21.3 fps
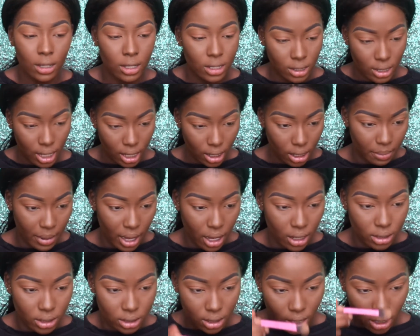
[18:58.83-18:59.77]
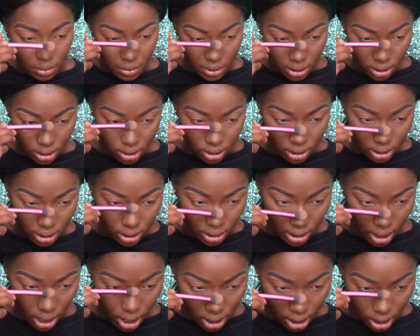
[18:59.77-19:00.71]
Something about it just gets me
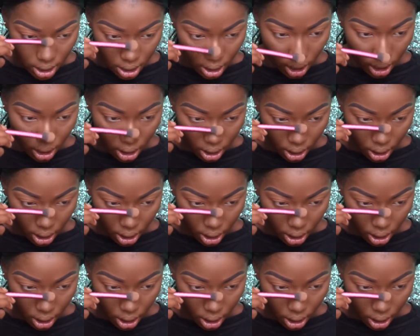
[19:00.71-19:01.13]
excited.